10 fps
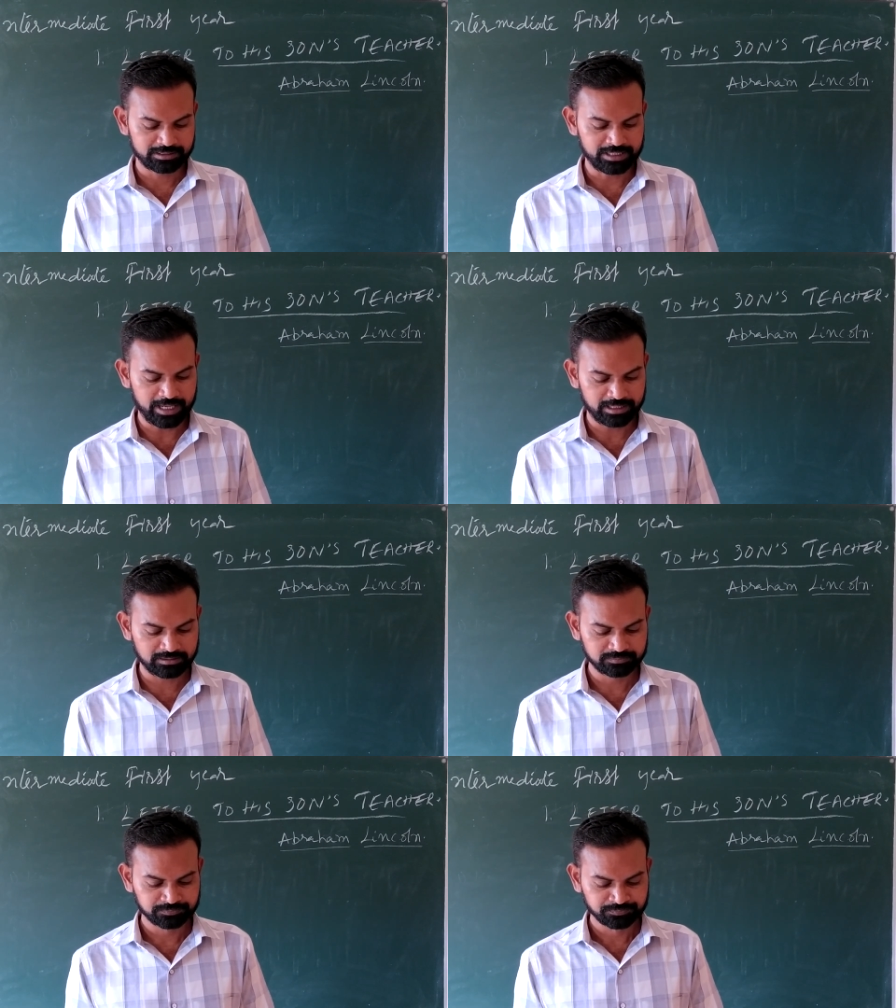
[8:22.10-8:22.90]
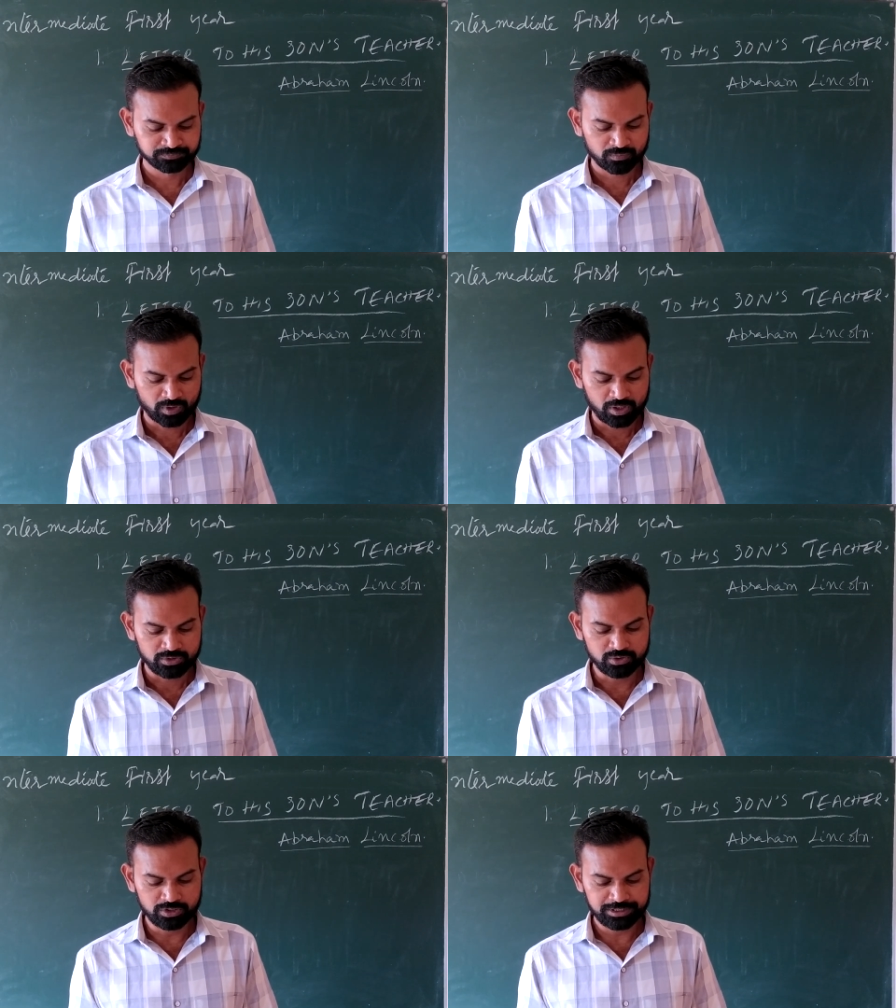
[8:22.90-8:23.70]
Then
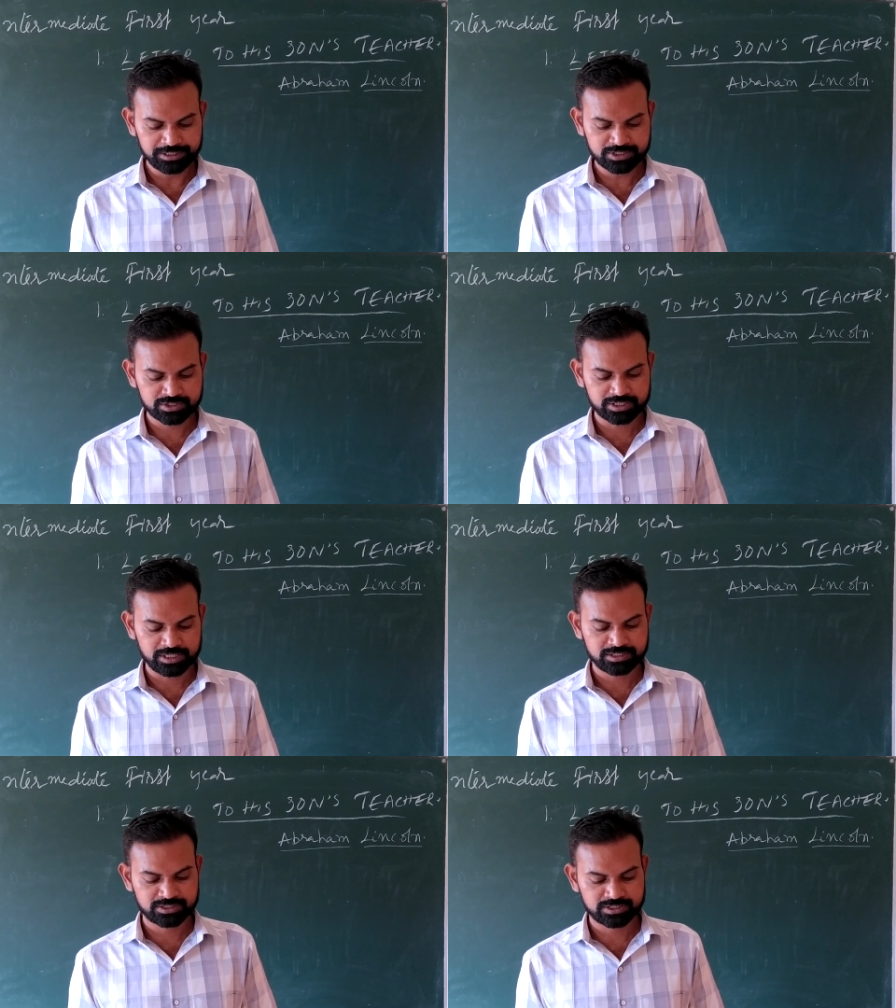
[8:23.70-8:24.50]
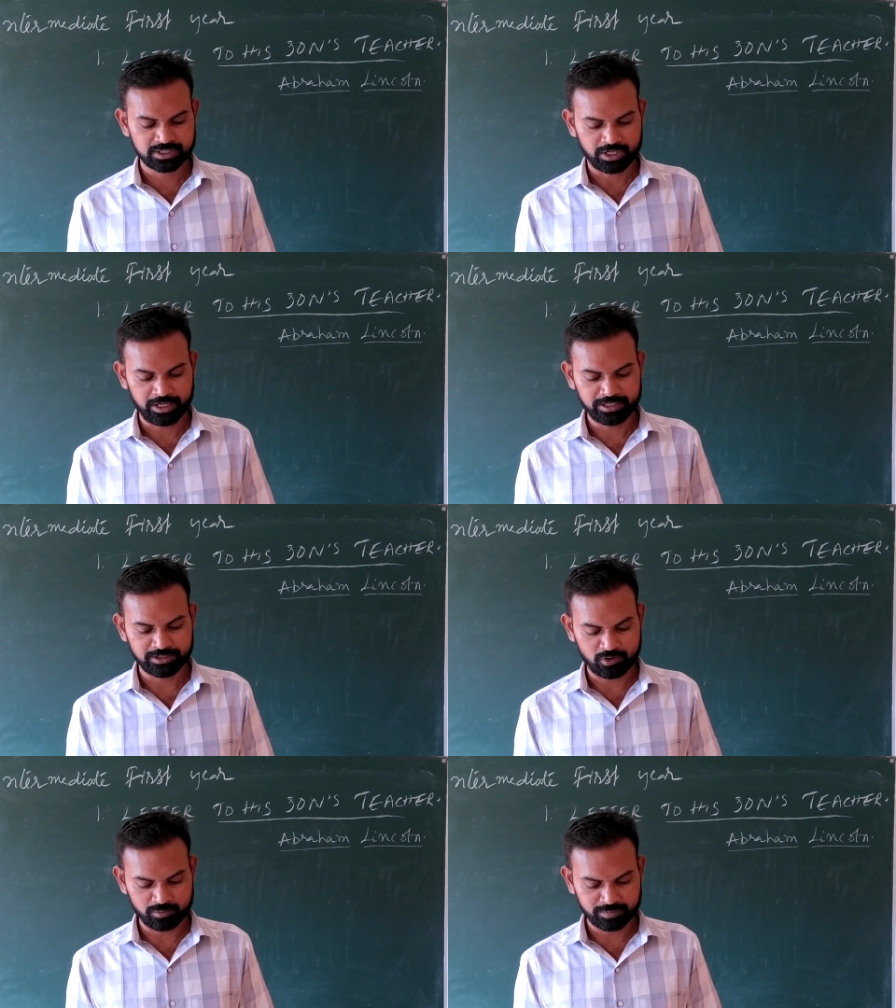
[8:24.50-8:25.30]
United States in
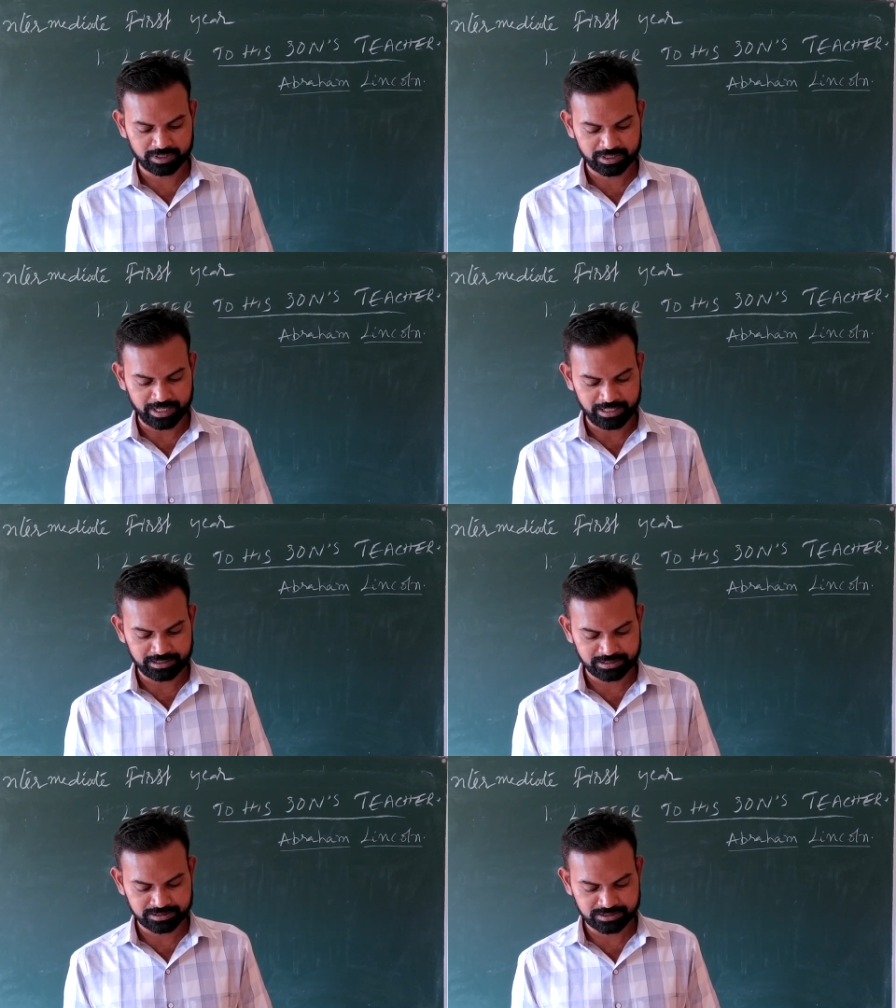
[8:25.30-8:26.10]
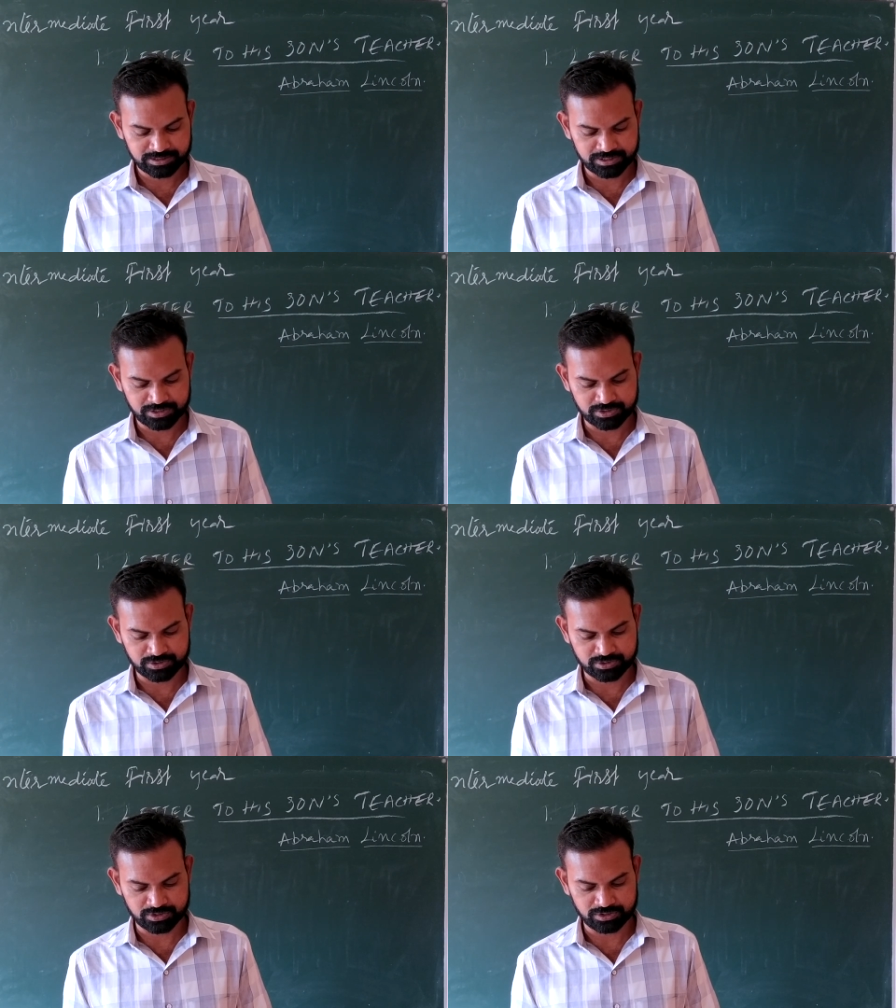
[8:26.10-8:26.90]
November
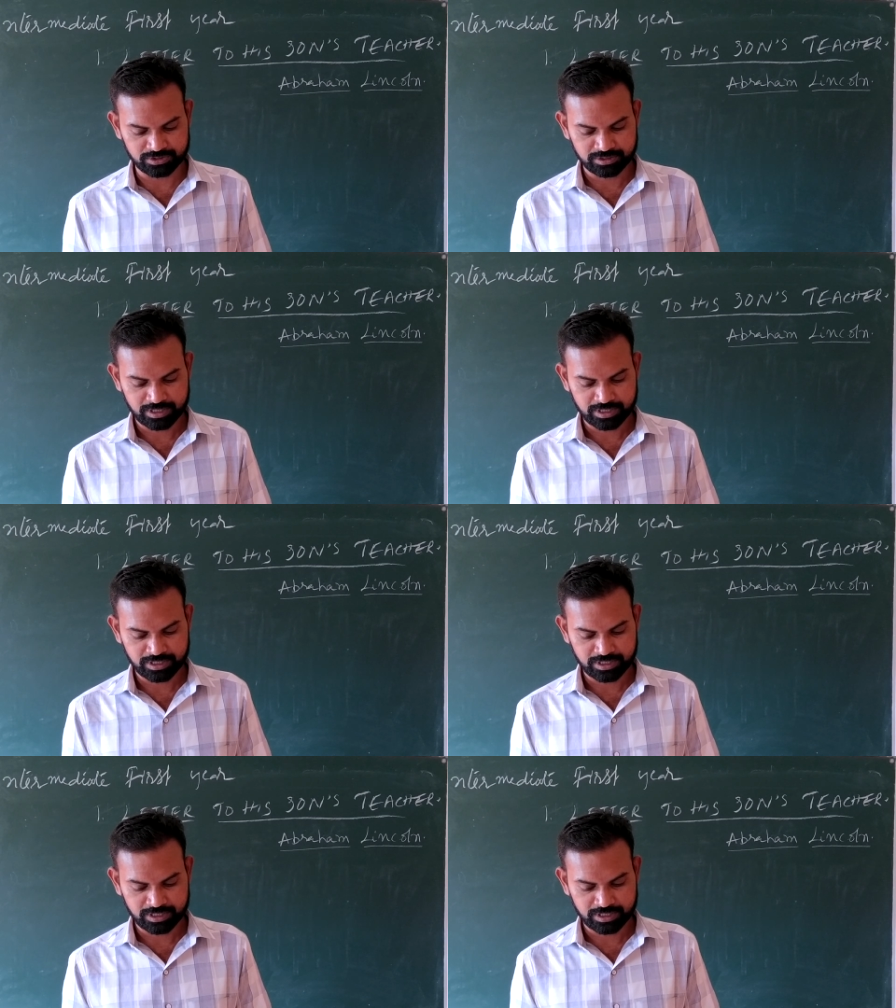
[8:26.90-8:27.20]
1860